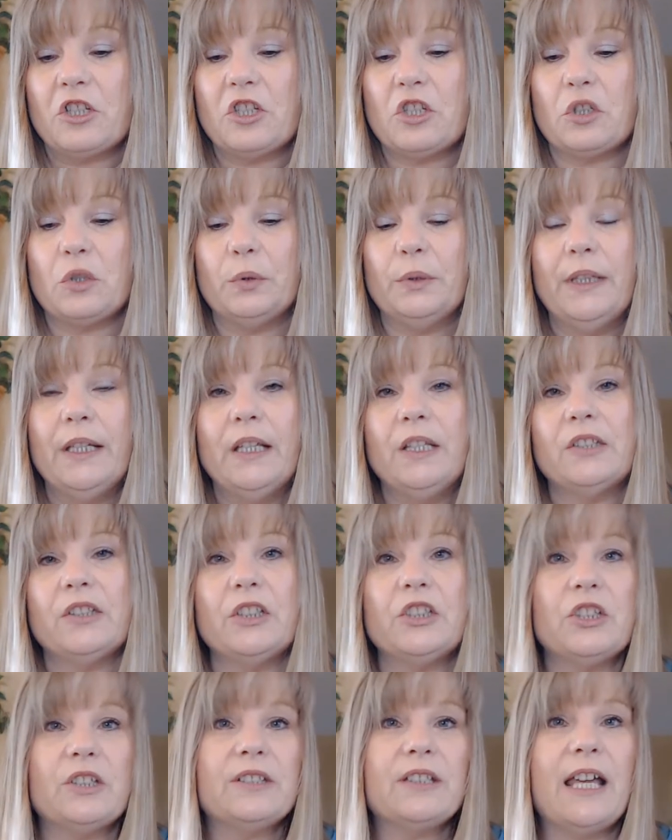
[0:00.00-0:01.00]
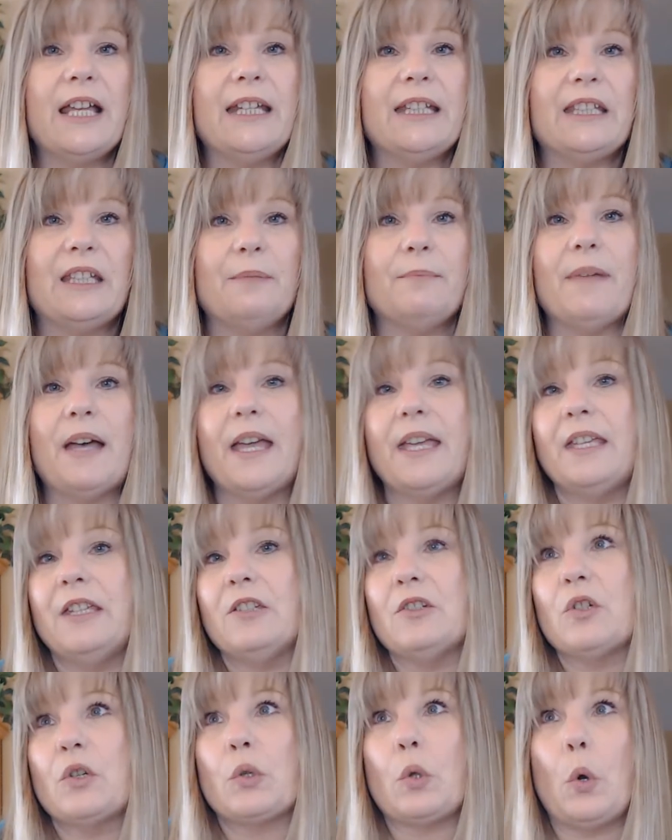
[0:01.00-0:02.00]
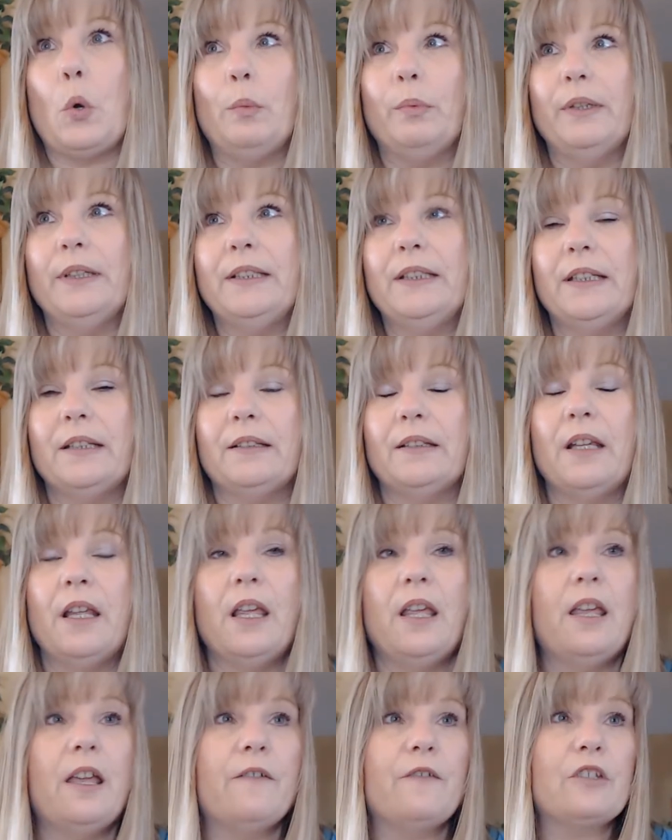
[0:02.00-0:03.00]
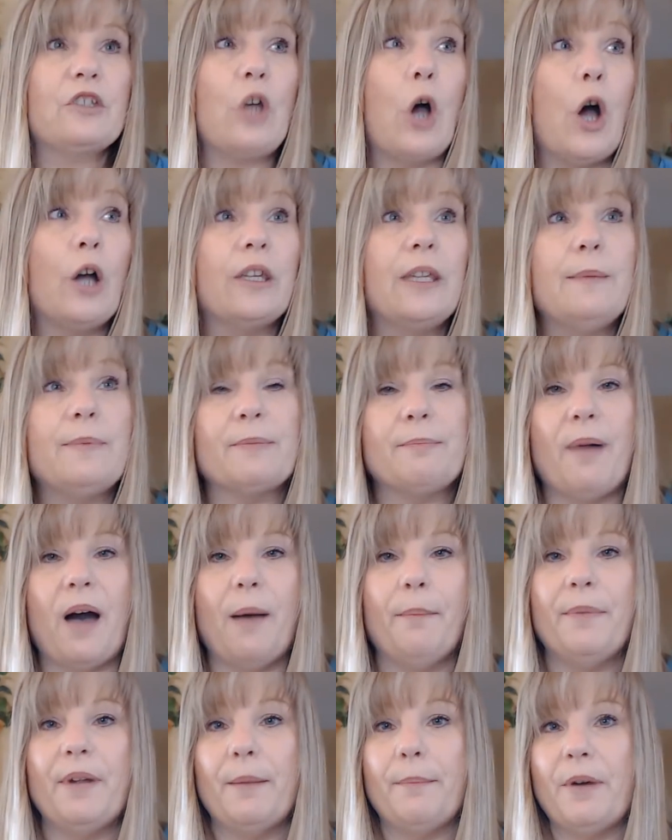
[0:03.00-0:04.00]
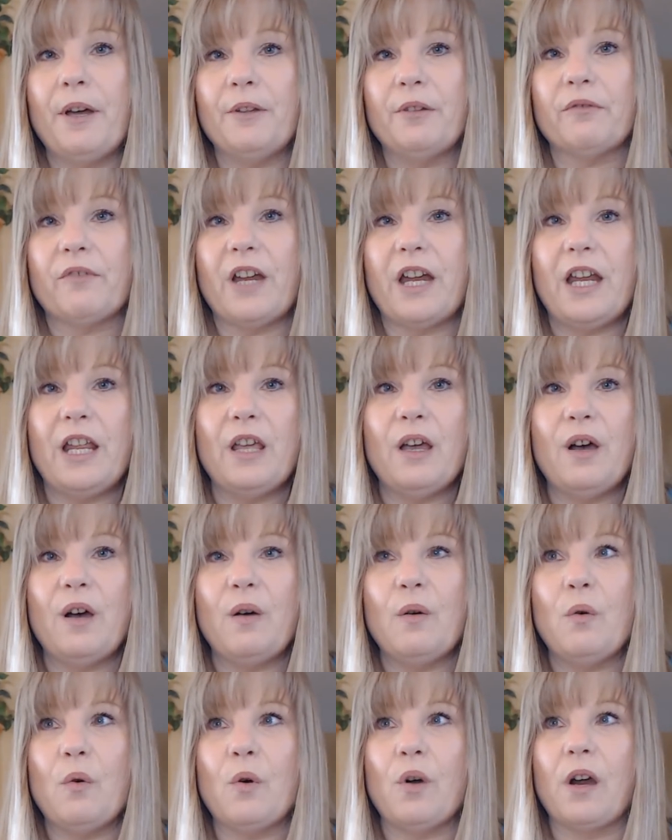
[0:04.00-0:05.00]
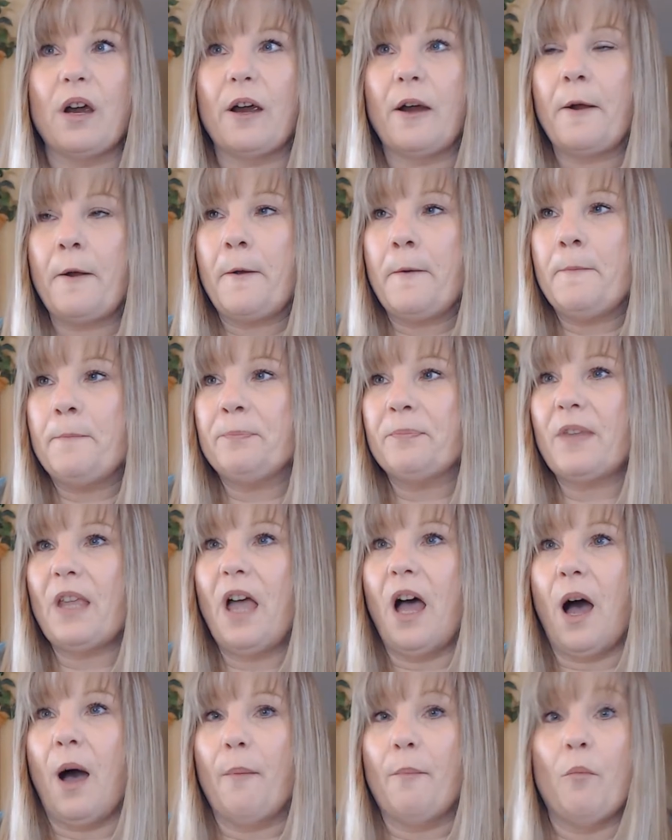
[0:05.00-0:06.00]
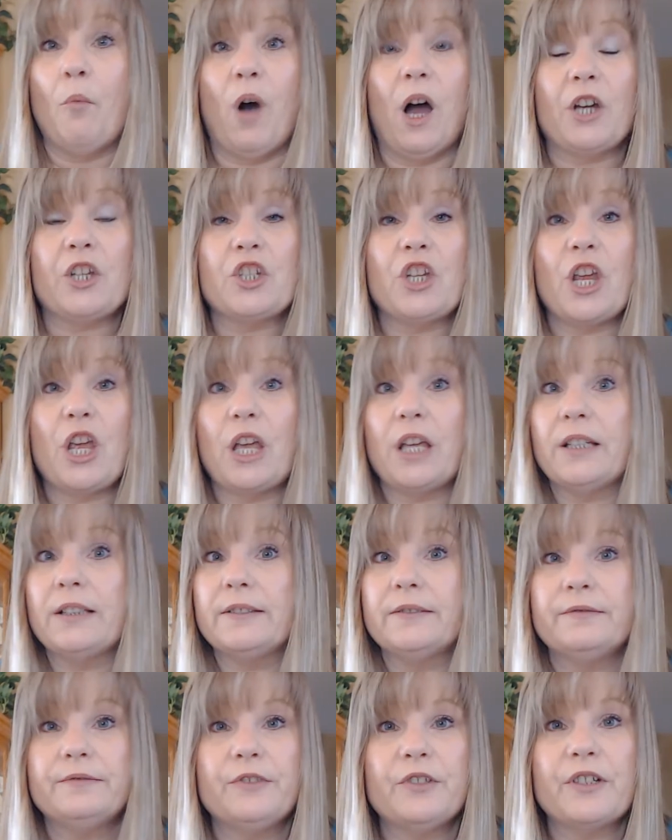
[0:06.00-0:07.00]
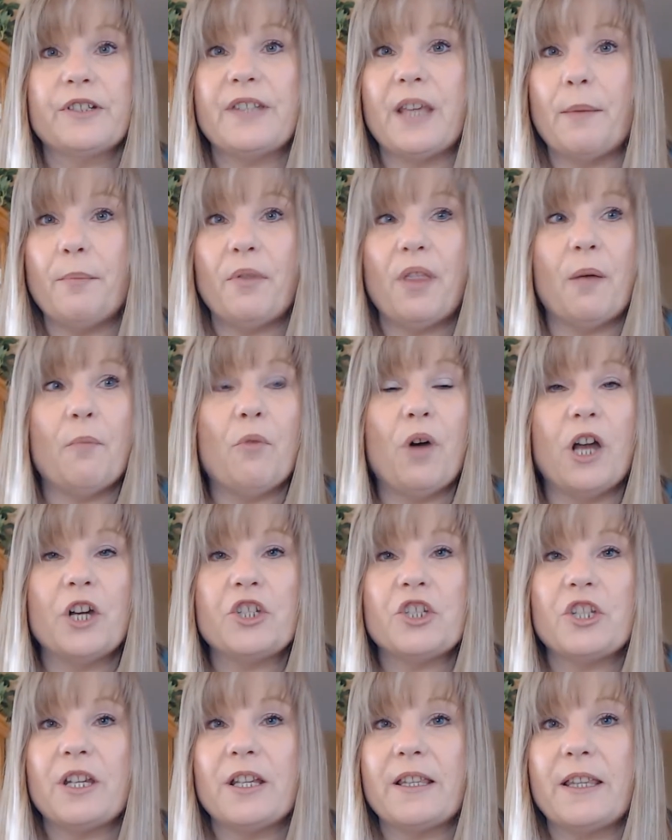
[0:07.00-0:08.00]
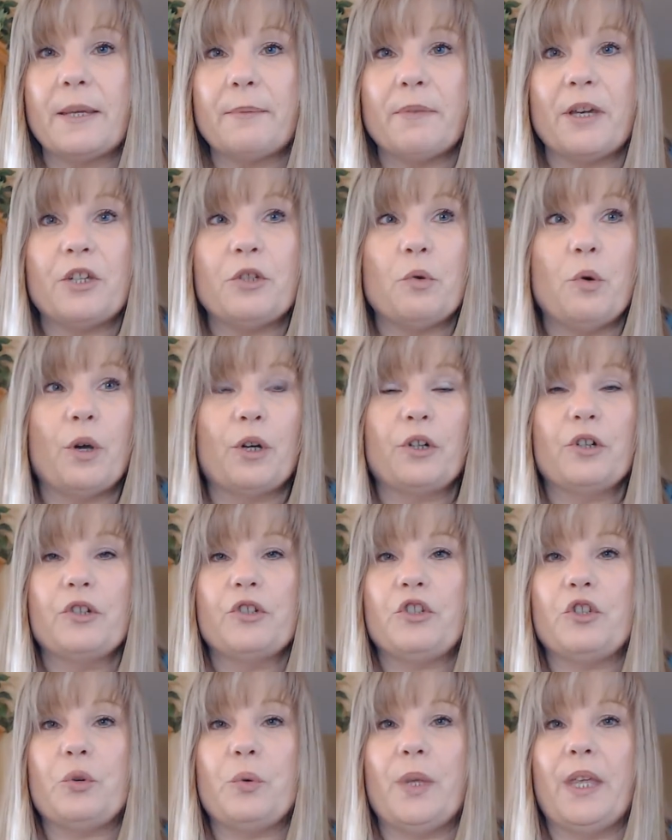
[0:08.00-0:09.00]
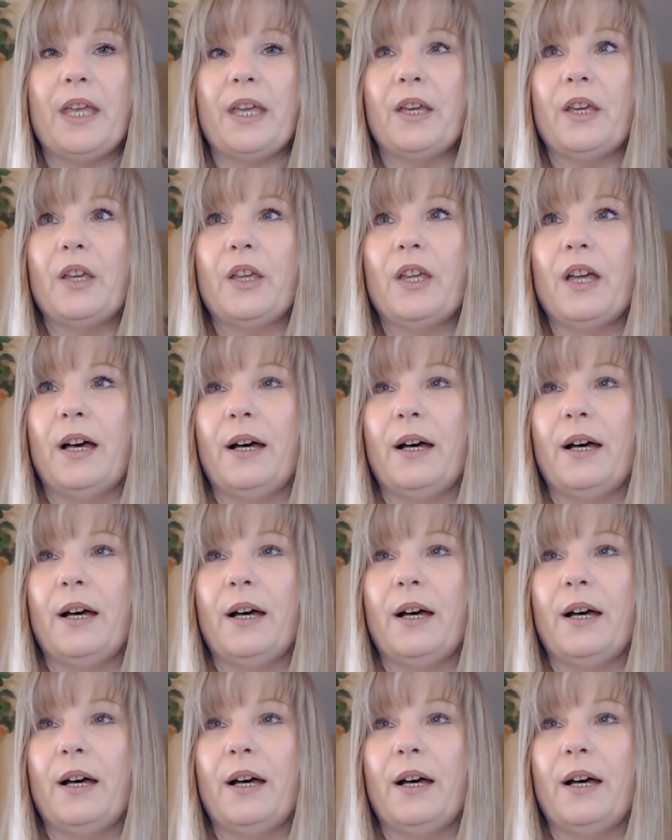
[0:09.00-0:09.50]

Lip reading: to. So I just kind of keep my ears open, and if a song keeps popping up on the radio or watching, for example, I'm watching like my daughter doing